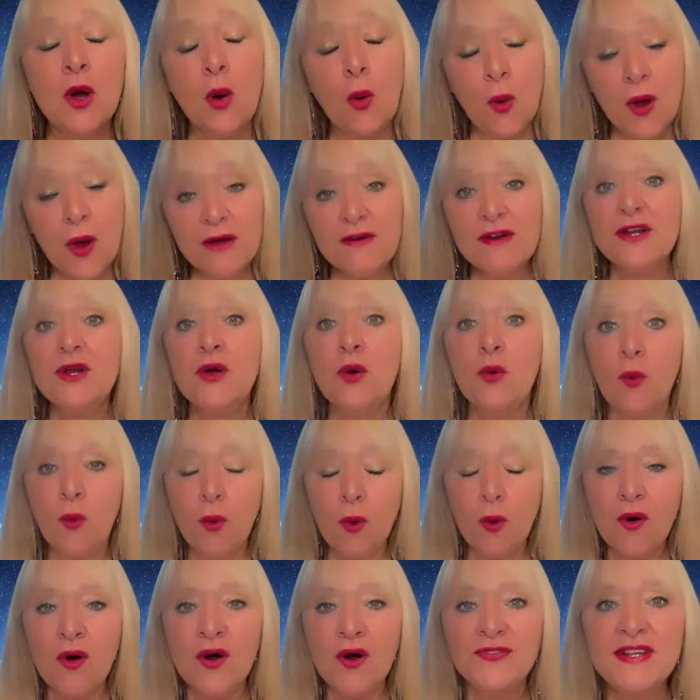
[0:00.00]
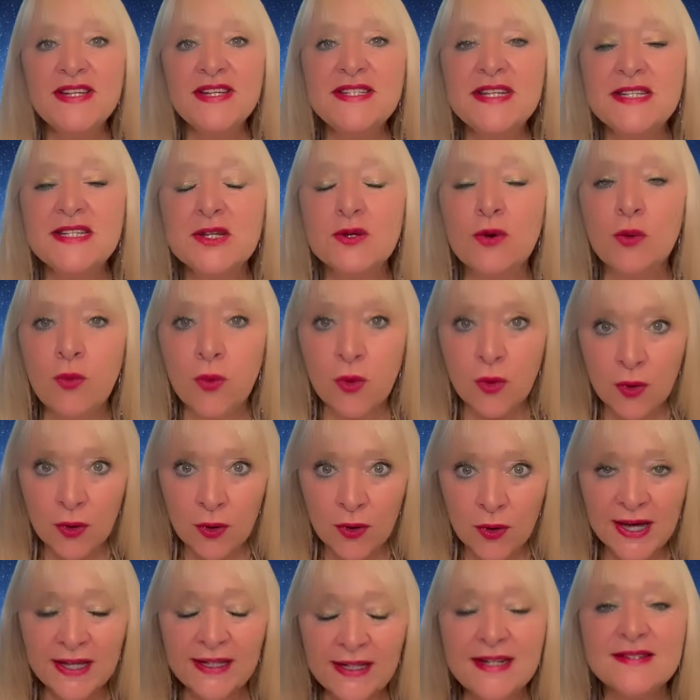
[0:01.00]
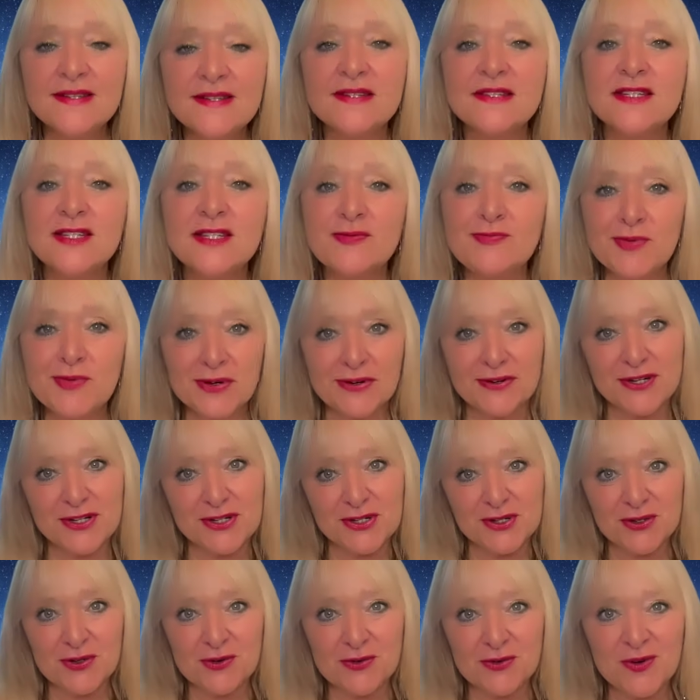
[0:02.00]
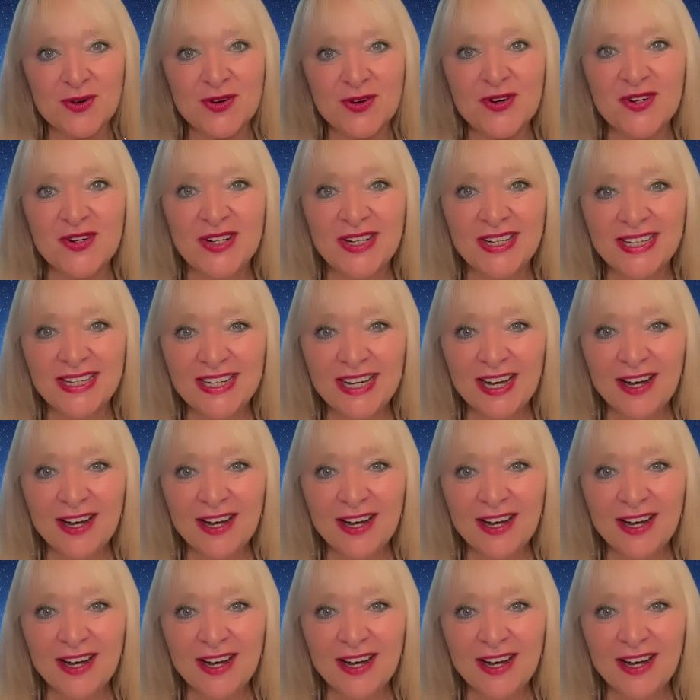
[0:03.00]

We're in a war. This is a war. It is a spiritual war.